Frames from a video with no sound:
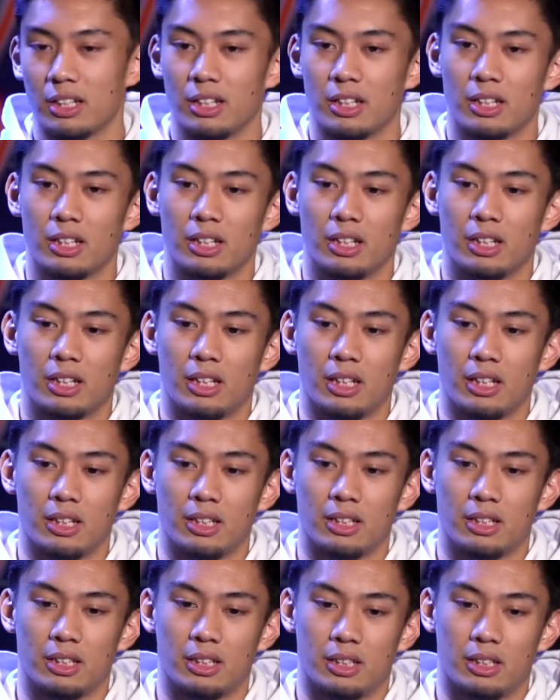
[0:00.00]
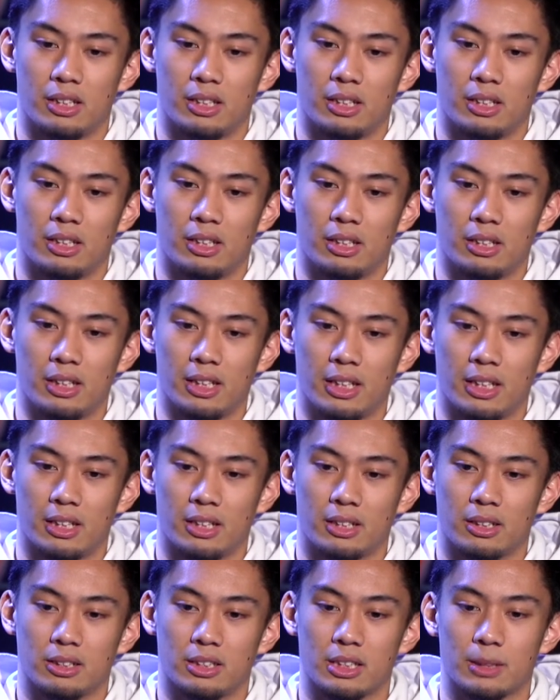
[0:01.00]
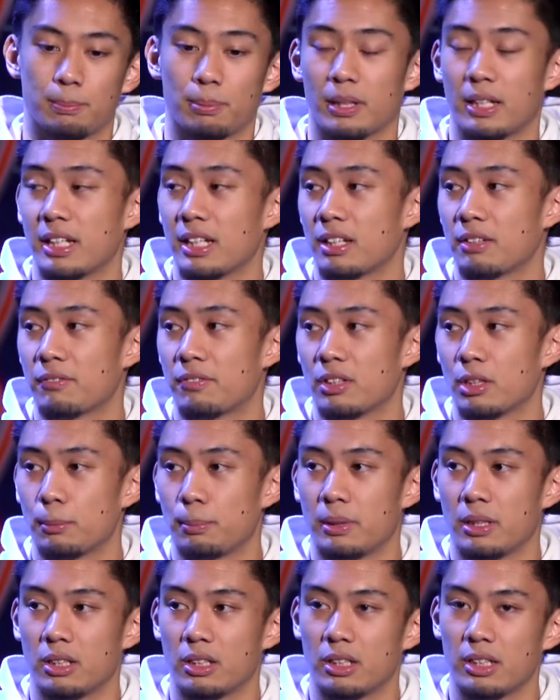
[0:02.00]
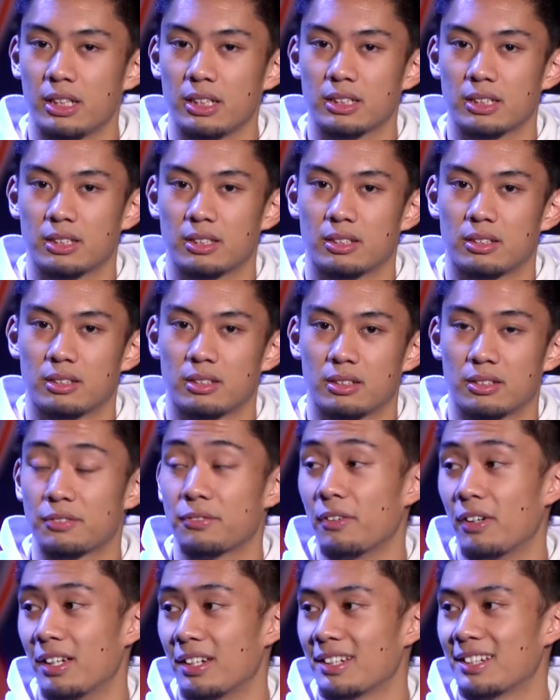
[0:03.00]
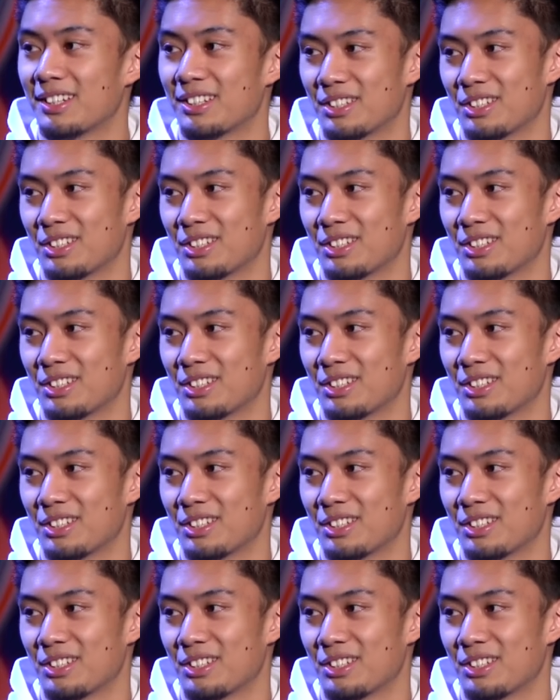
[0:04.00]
mm-hmm. and uh, like just playing in Filipino leagues, it's, it's fun.